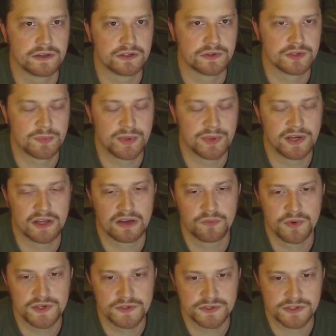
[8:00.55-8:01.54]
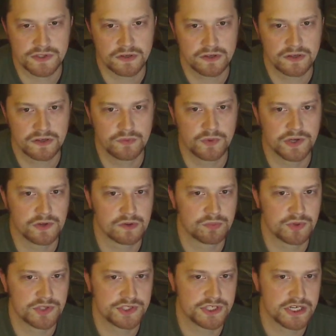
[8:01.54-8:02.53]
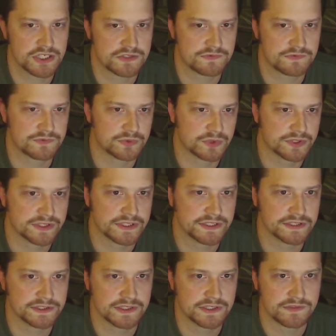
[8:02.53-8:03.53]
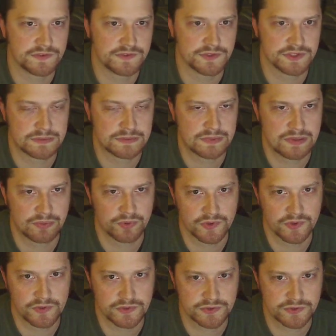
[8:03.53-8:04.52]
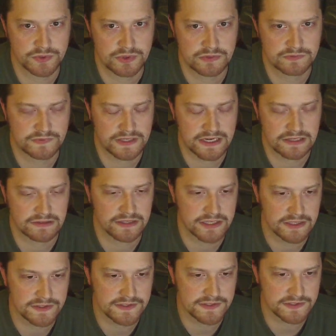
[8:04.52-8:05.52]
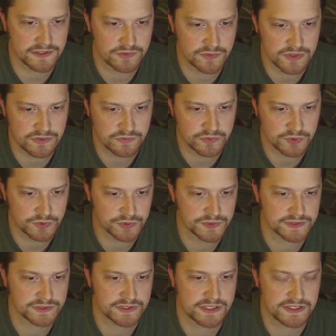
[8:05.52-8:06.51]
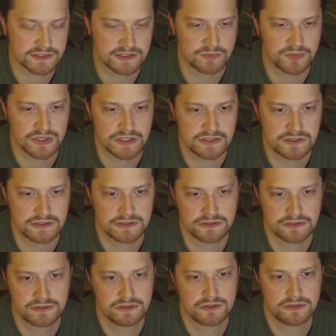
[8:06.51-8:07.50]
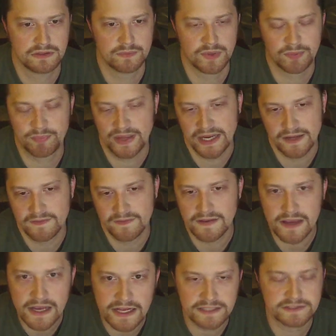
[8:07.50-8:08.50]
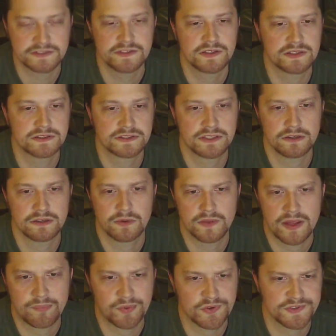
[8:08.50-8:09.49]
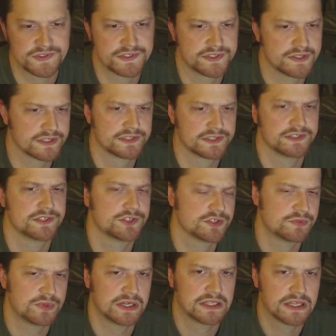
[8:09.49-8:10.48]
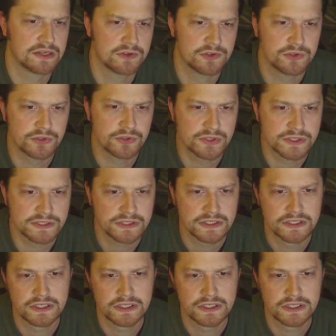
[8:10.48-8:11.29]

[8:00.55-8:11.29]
you know, depending on when you started, what your appreciation for it is, and if you see people that are sort of violating these unwritten rules, then it can be a big pain in the ass, and you can say, well, that person sucks and they shouldn't be allowed to do it.